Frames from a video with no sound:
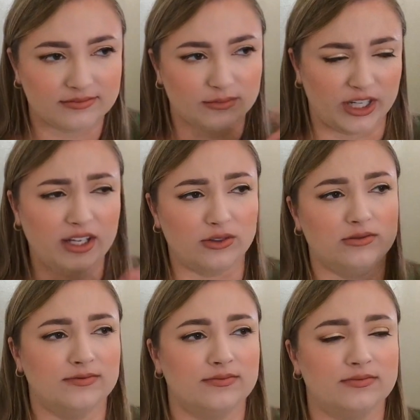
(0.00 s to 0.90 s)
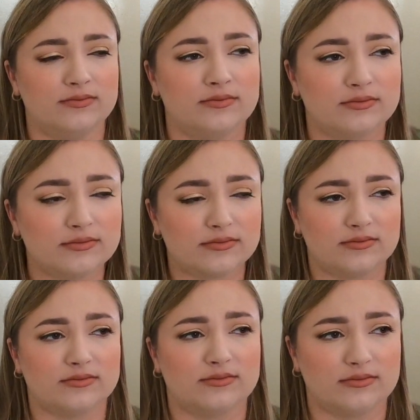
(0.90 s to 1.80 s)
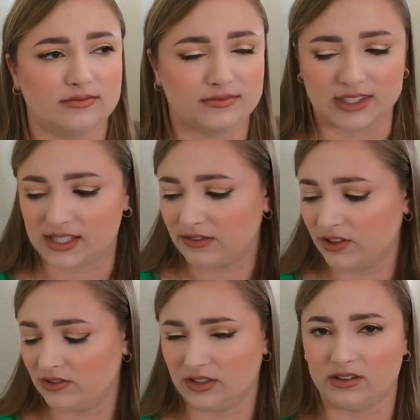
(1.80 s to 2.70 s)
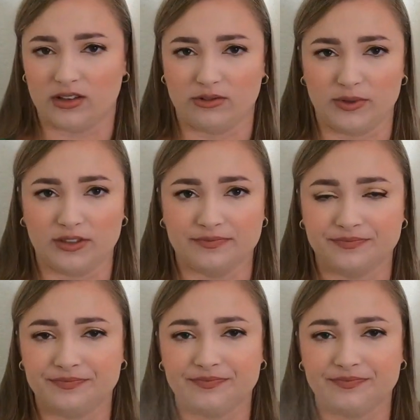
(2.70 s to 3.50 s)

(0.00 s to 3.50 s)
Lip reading: Wow. It's heavier than I thought it would be.